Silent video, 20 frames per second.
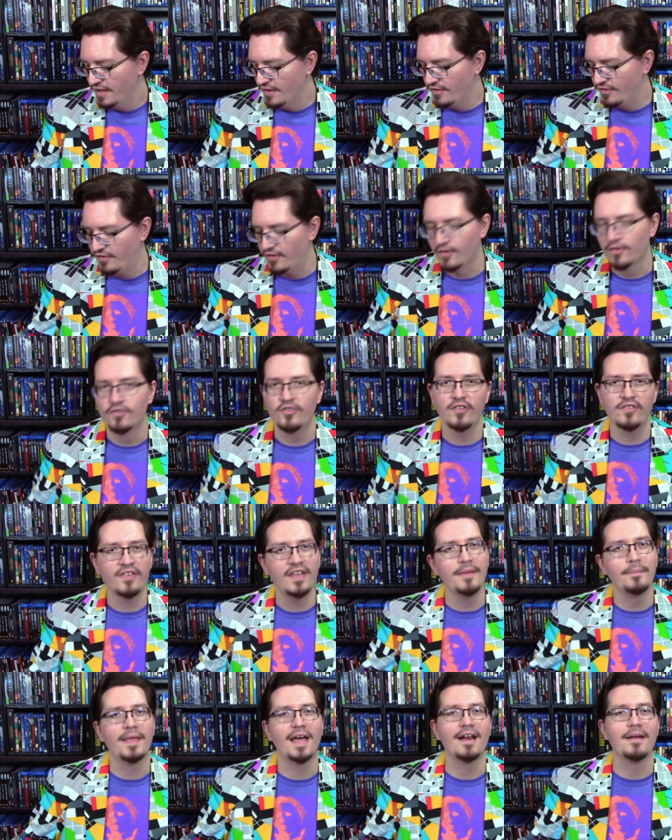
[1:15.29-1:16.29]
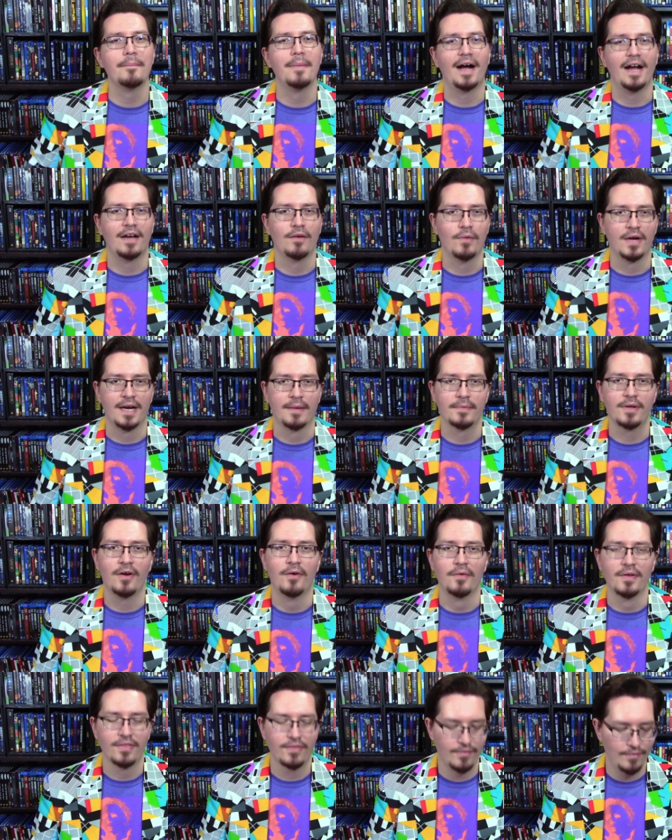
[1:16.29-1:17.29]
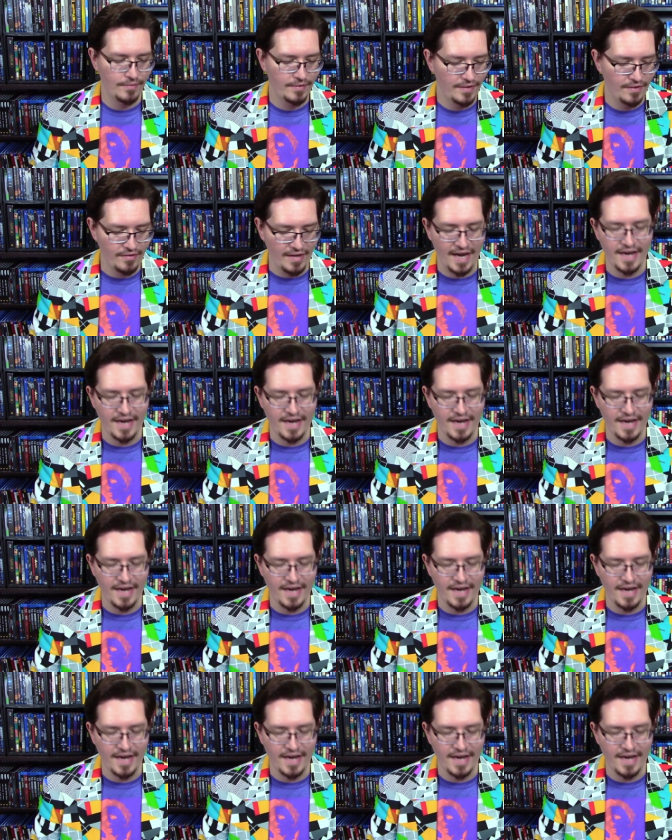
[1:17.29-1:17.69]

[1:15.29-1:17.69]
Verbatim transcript: So just keep that in mind when I'm going through these.